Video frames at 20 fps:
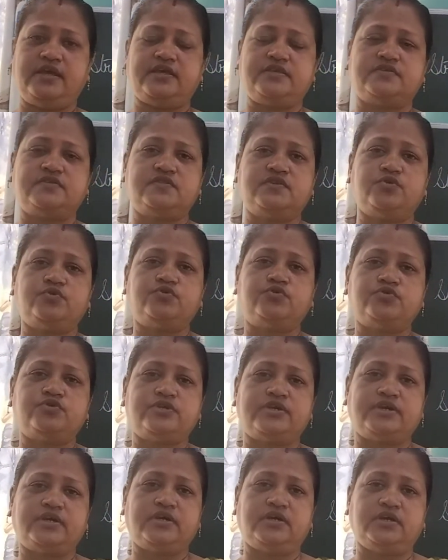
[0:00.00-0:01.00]
is due
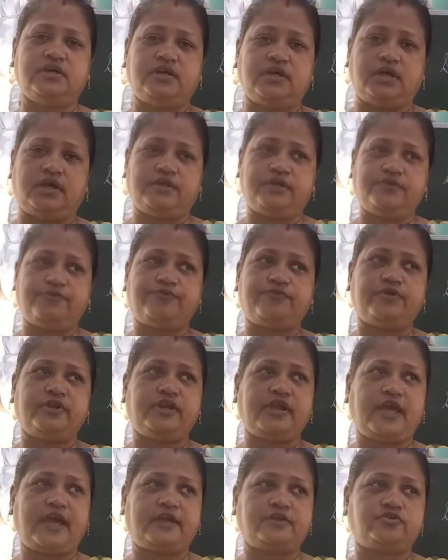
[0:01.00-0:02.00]
to the
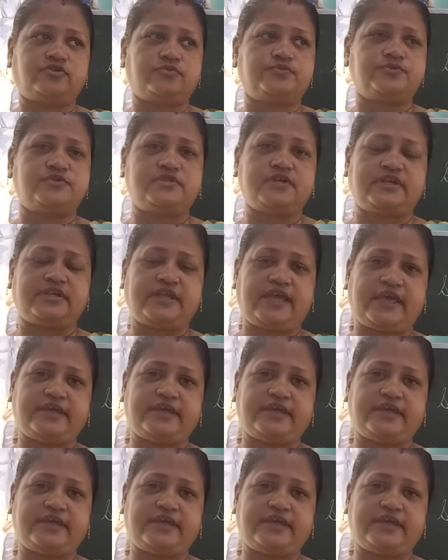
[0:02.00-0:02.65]
different atoms that